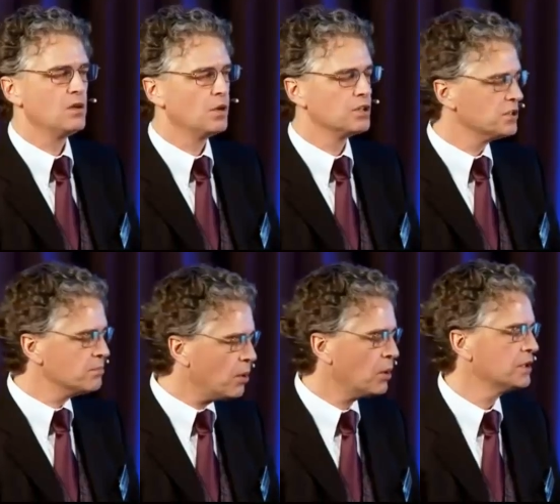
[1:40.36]
what's
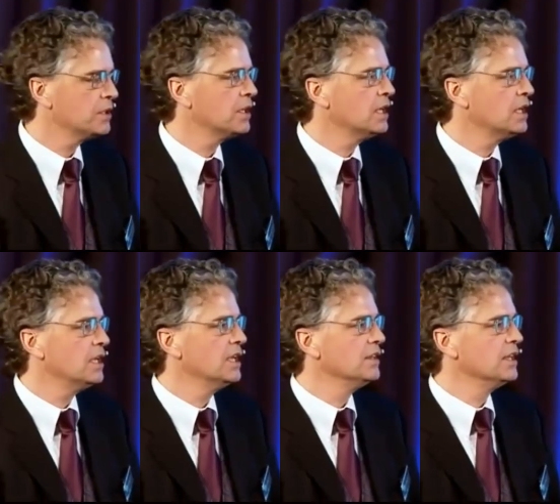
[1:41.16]
important
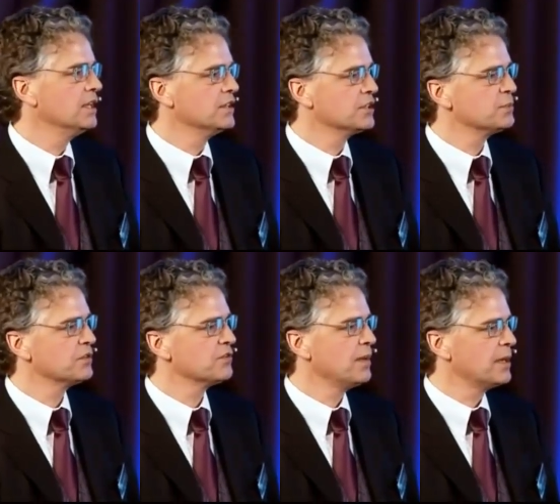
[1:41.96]
in, in this
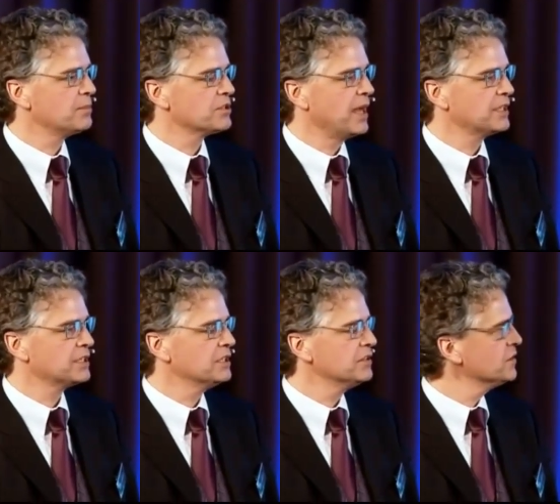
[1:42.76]
book, from my
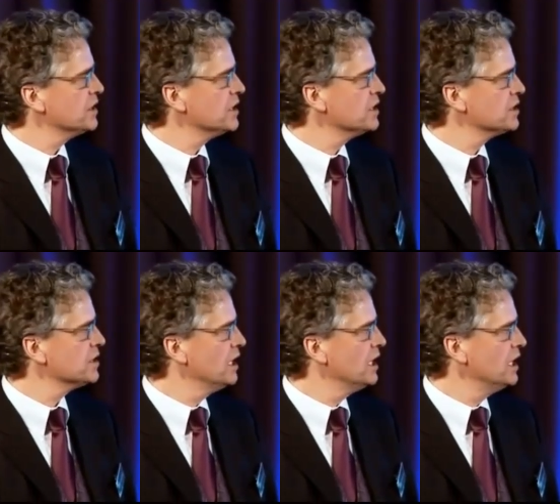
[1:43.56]
perspective, is
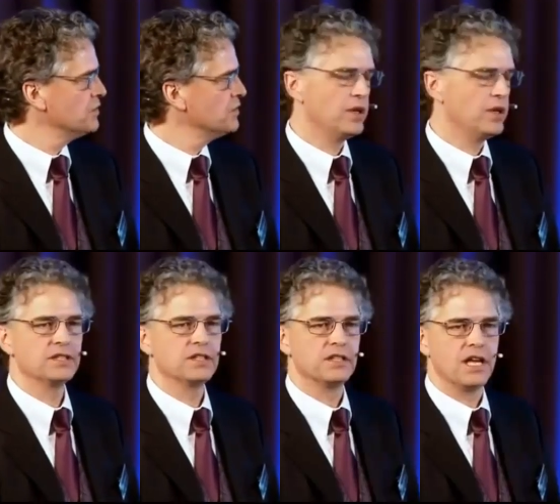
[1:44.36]
if you read
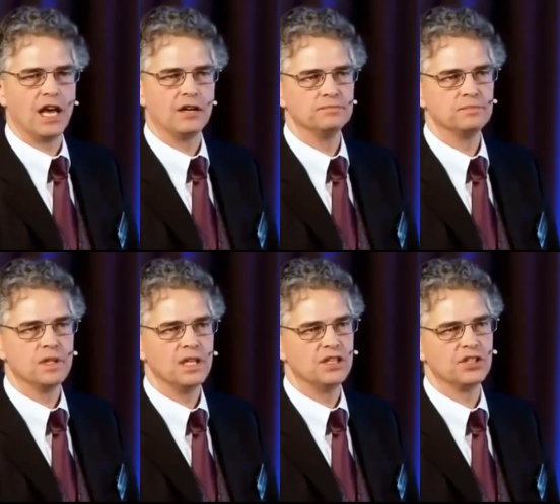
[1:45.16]
it today,
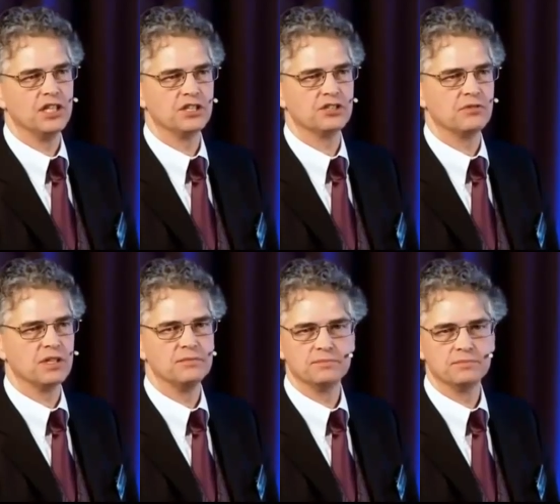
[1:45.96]
it's a
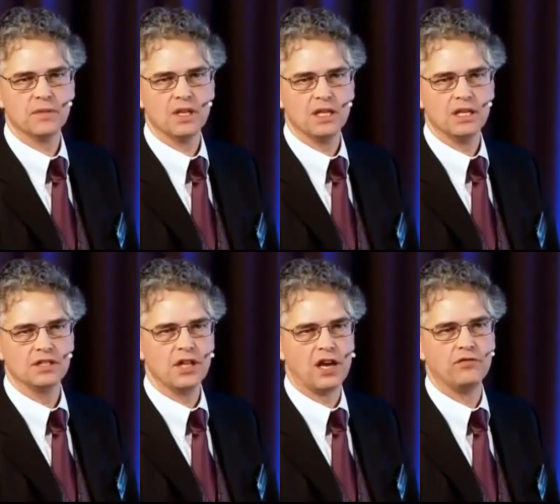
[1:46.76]
history.
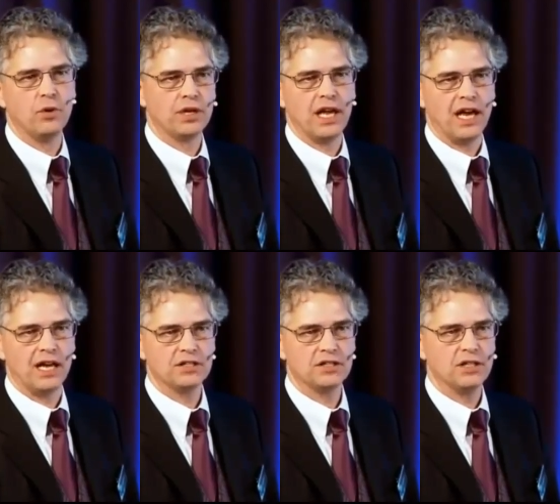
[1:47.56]
It's not a
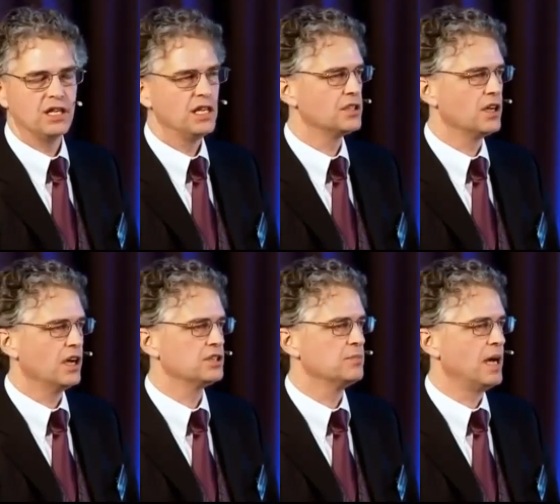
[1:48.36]
forecast. It
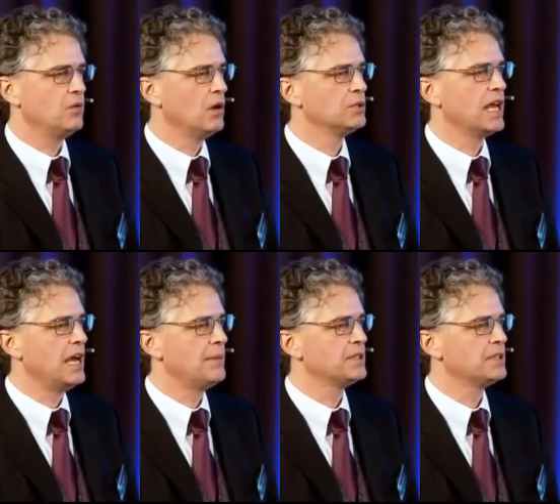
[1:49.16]
talks about what would
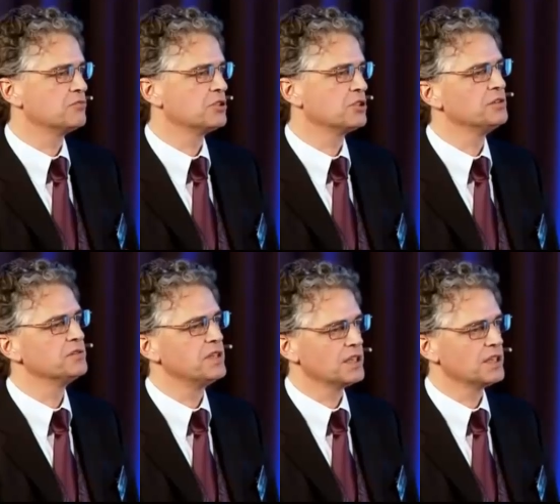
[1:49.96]
happen as a result
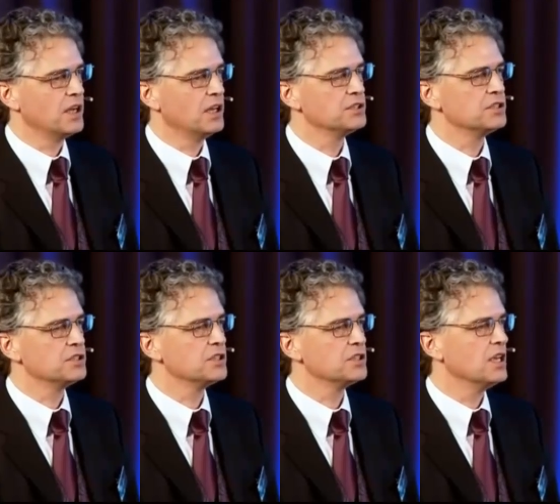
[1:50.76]
of
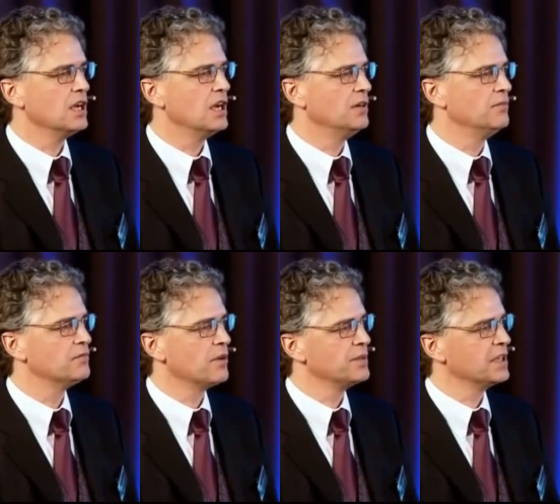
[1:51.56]
technologies um,
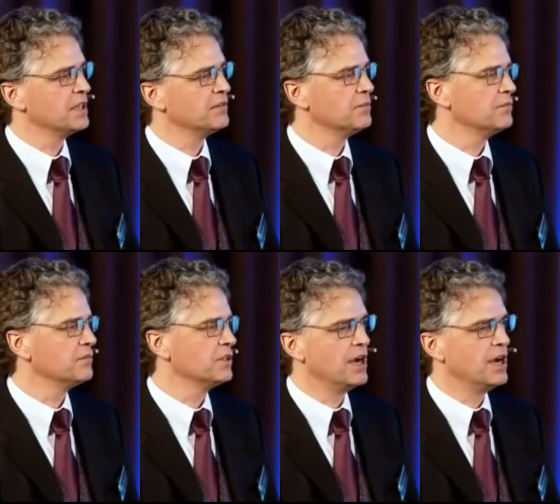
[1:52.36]
from, the, from
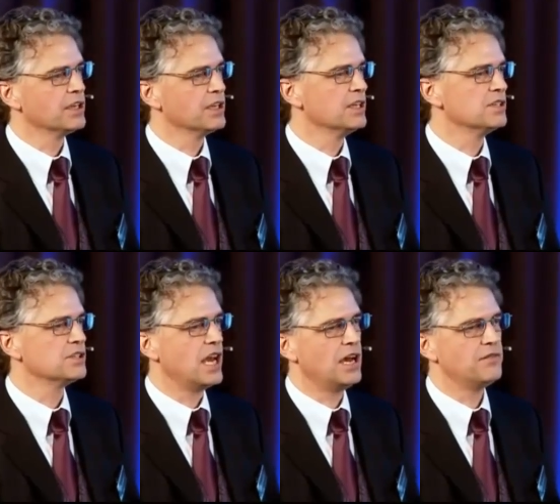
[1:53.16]
the Americas,
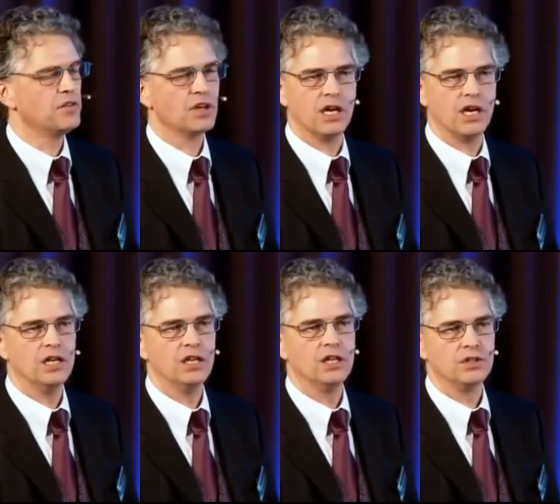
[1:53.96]
Africa,
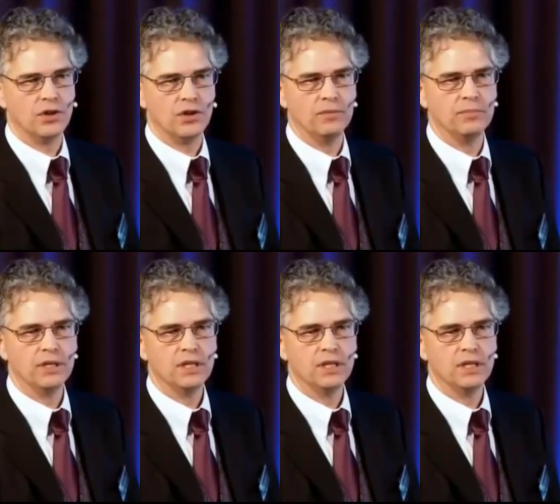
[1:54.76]
Europe,